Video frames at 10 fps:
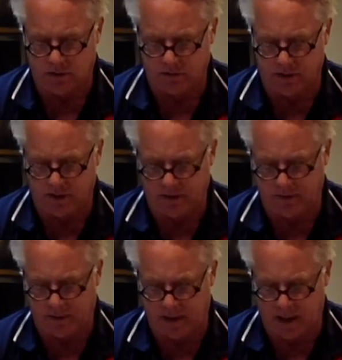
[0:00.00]
around the
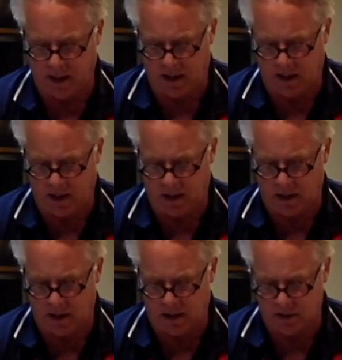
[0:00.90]
pie
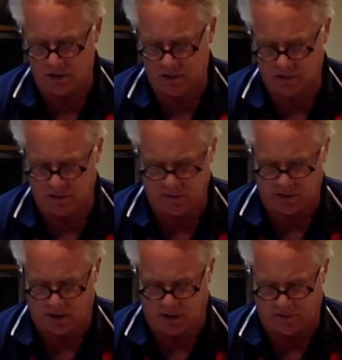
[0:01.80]
and just trim it
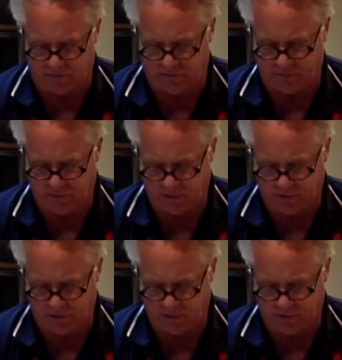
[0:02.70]
off